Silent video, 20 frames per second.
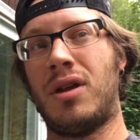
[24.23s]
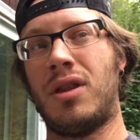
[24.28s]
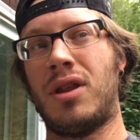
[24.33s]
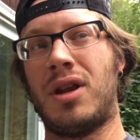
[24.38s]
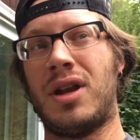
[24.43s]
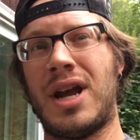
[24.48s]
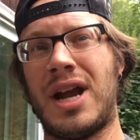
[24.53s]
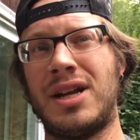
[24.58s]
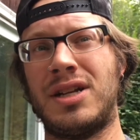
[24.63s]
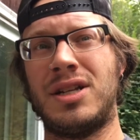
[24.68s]
the
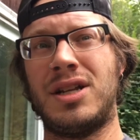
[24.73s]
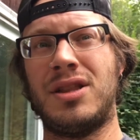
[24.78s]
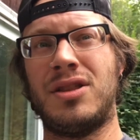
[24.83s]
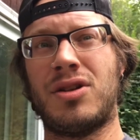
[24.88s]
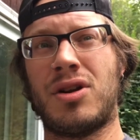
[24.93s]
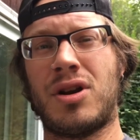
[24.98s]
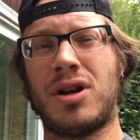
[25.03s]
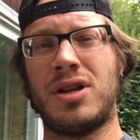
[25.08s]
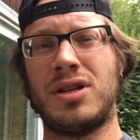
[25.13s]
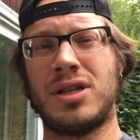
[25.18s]

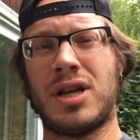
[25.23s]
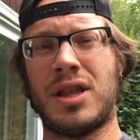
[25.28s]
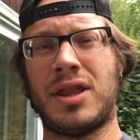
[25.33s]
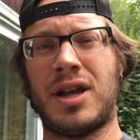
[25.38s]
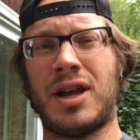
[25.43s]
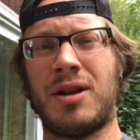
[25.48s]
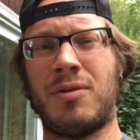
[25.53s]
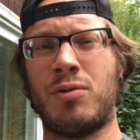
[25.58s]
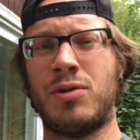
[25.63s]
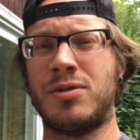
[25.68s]
1930s, I
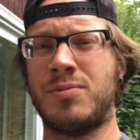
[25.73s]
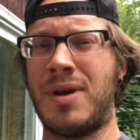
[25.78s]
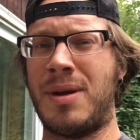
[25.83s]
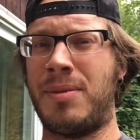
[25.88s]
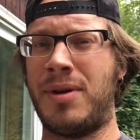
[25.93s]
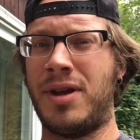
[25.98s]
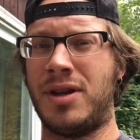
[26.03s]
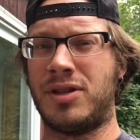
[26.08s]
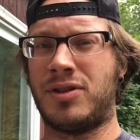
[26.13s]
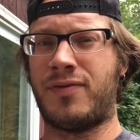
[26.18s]
think, was
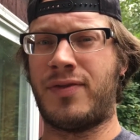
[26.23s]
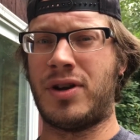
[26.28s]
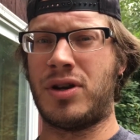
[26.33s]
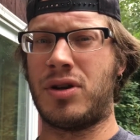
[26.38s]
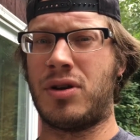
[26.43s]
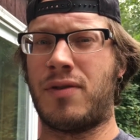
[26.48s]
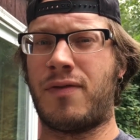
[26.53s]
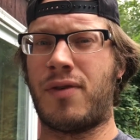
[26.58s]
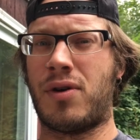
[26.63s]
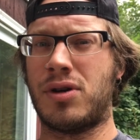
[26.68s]
maybe his
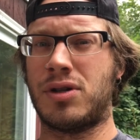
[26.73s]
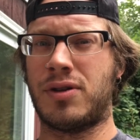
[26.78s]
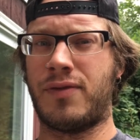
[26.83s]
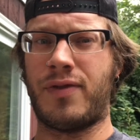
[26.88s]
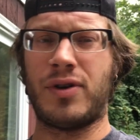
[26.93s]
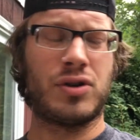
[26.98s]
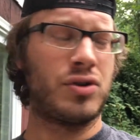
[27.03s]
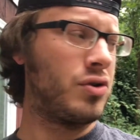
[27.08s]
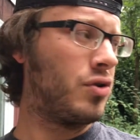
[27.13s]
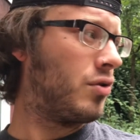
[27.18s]
first
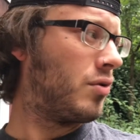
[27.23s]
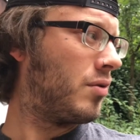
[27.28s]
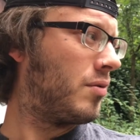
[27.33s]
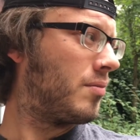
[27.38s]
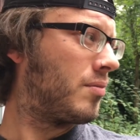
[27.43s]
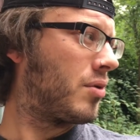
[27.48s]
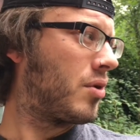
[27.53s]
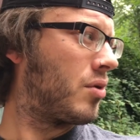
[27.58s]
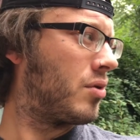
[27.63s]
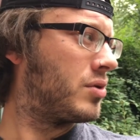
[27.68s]
official
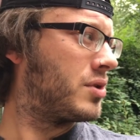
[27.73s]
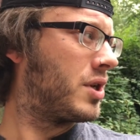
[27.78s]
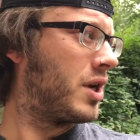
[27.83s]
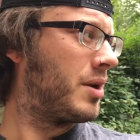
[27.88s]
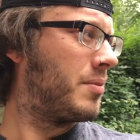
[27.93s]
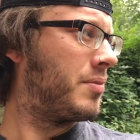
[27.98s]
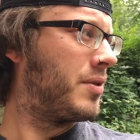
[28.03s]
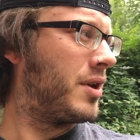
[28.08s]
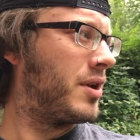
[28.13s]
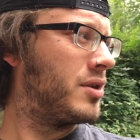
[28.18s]

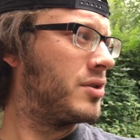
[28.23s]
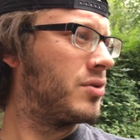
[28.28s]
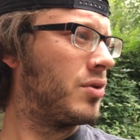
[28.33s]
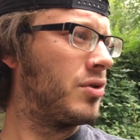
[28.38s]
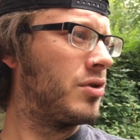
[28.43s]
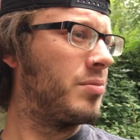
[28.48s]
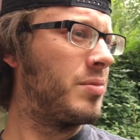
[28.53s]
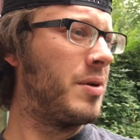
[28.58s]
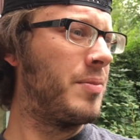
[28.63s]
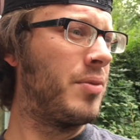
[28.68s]
prototype that he sold
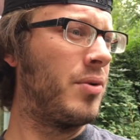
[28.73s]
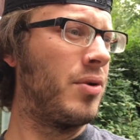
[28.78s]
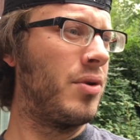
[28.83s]
to people.